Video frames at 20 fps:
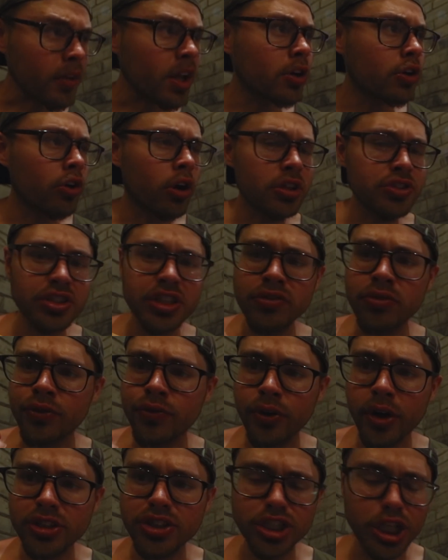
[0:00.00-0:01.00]
Crunchy,
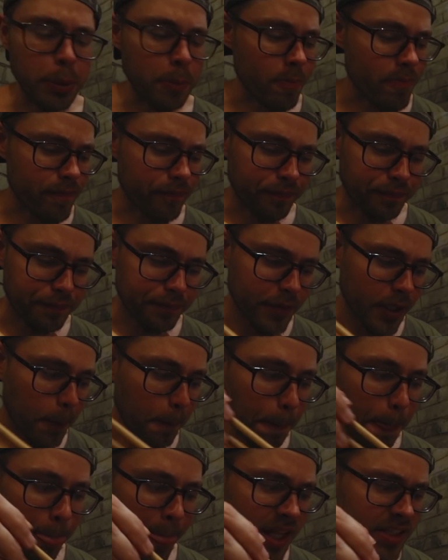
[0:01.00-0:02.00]
refreshing.
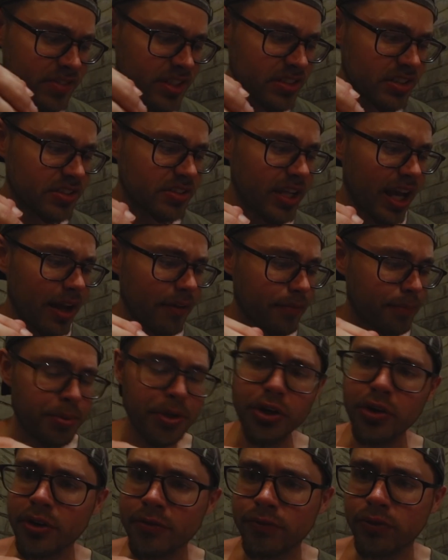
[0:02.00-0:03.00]
Since it's kind of
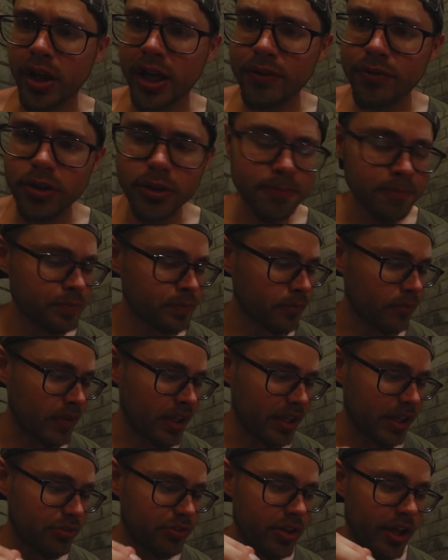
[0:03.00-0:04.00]
pure in flavor,
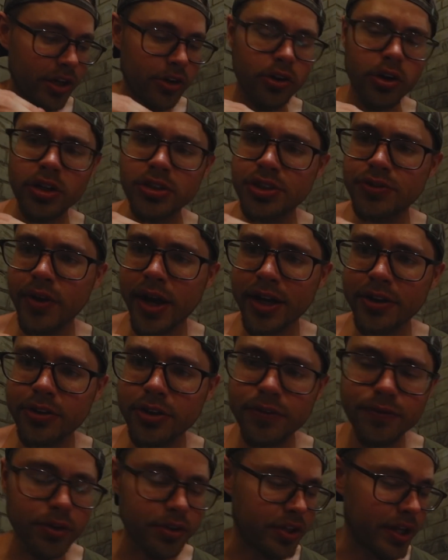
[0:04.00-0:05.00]
it gives you that crunch
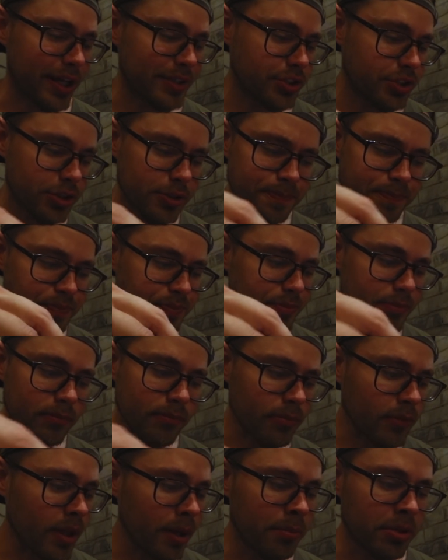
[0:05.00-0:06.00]
factor for texture,
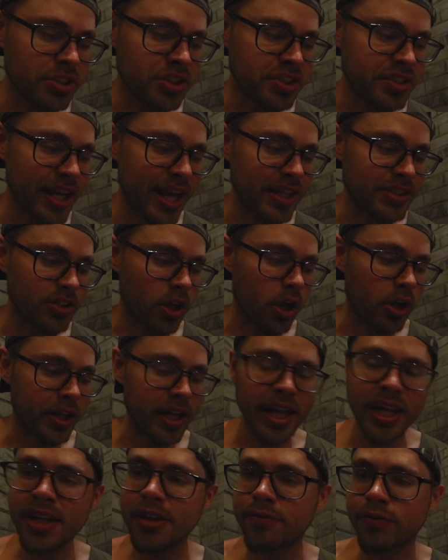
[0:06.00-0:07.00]
but just takes on
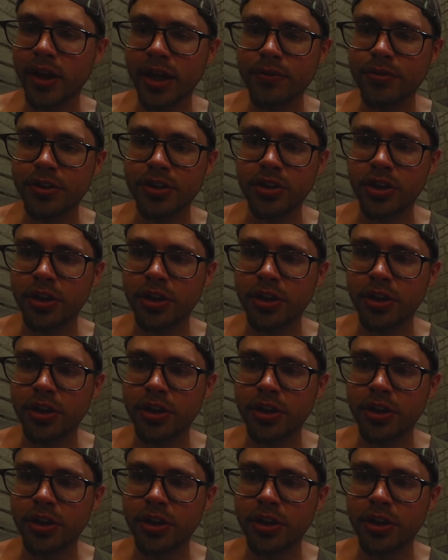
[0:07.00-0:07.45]
any flavor you're